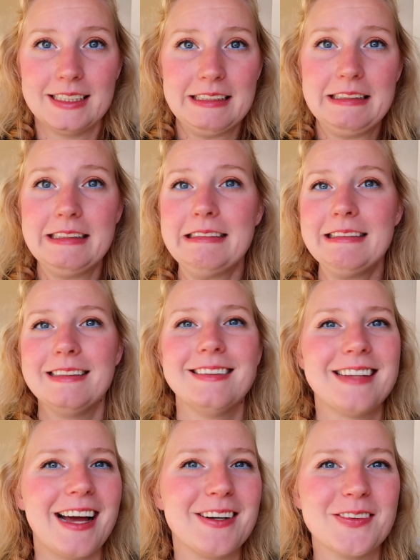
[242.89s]

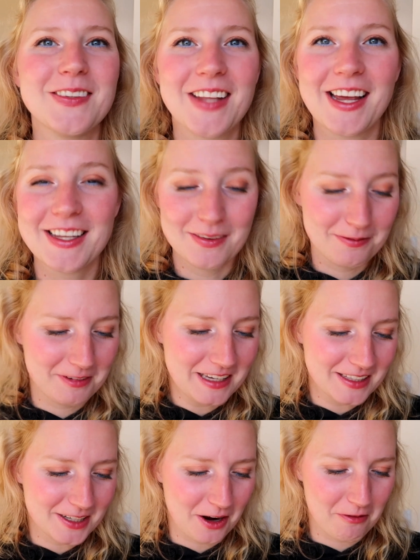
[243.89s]
Ooh, I don't like the
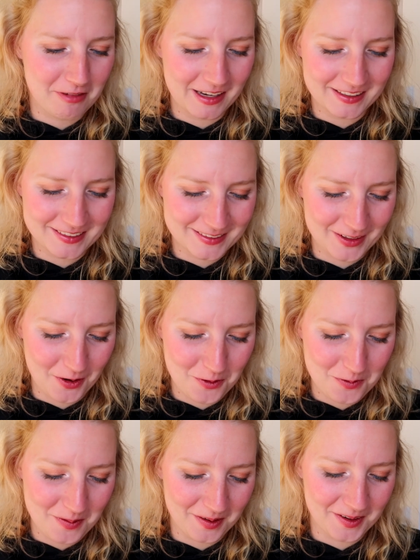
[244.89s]
feeling of it.
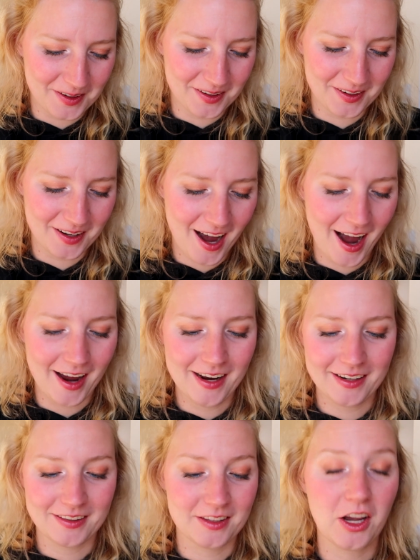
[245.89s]
So
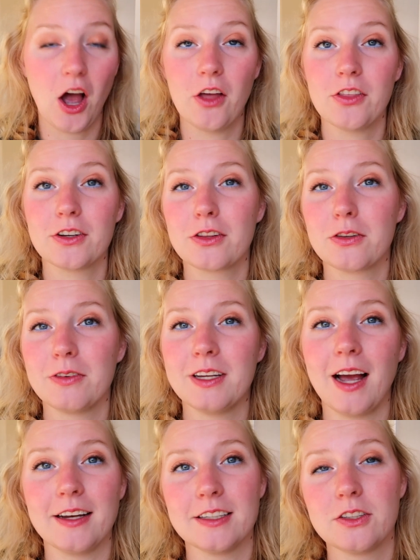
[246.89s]
the other
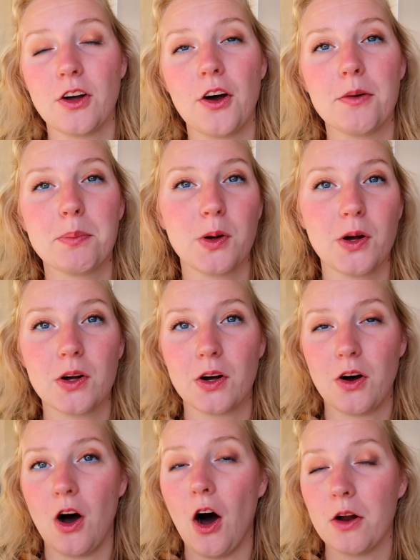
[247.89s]
3 I did not put
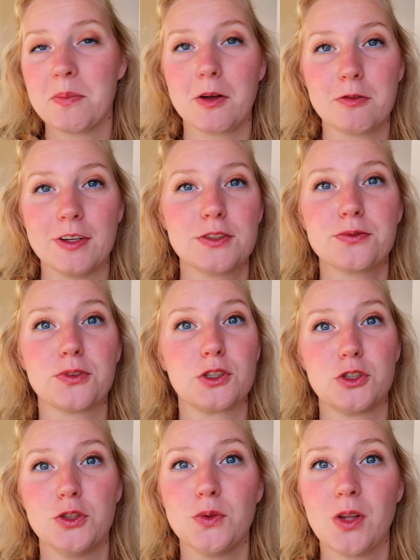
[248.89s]
on my face for
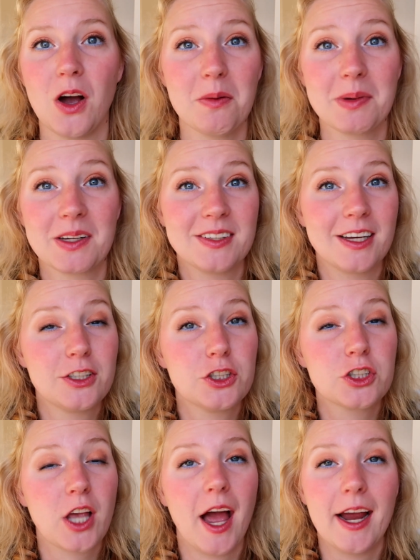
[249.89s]
too long because I
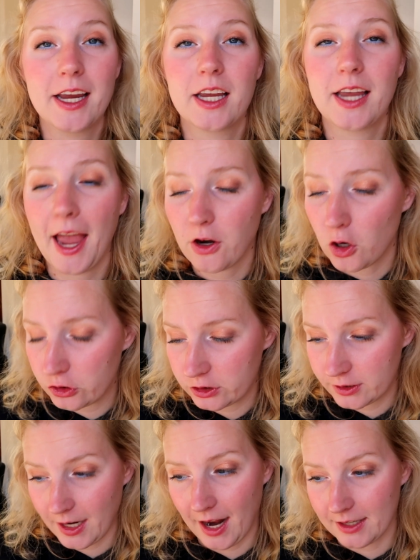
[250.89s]
cannot
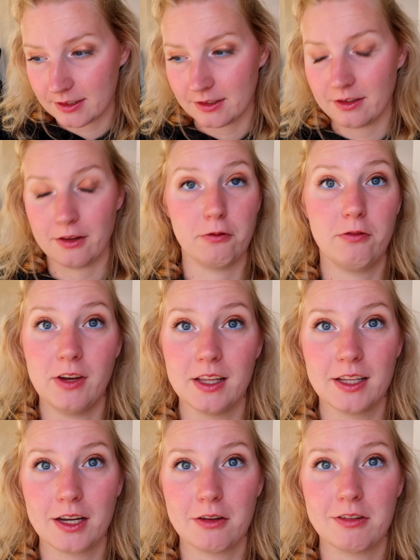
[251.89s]
stand the
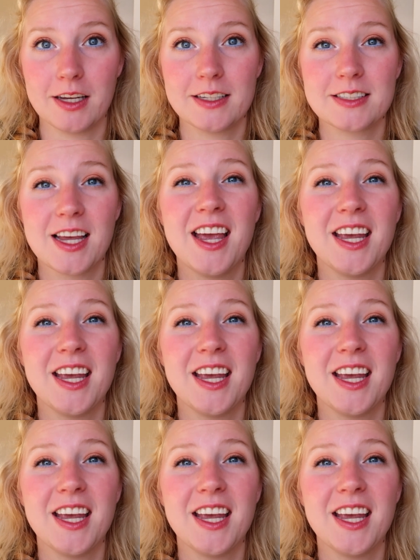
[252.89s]
feeling of it.